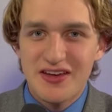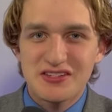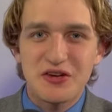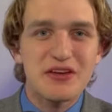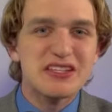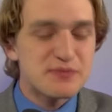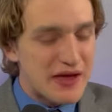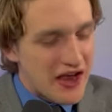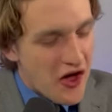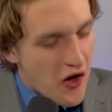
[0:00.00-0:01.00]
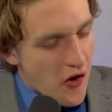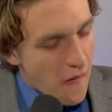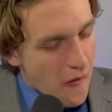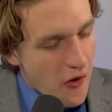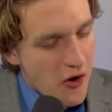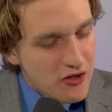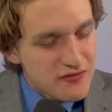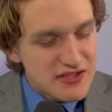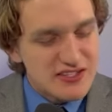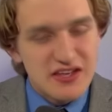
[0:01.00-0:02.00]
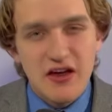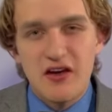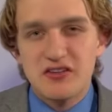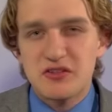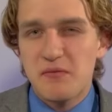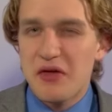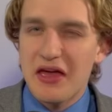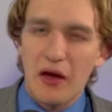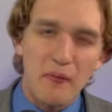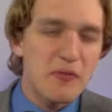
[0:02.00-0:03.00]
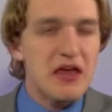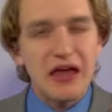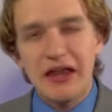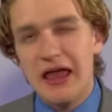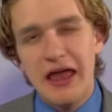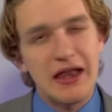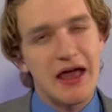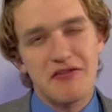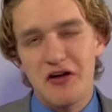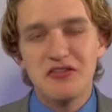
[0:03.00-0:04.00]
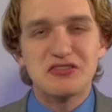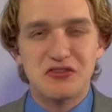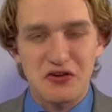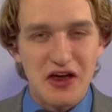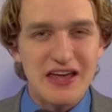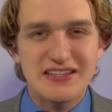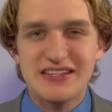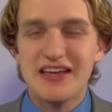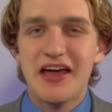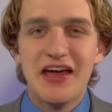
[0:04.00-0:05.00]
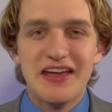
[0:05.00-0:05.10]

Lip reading: So he spent all of these years being a bigoted and having all these crazy,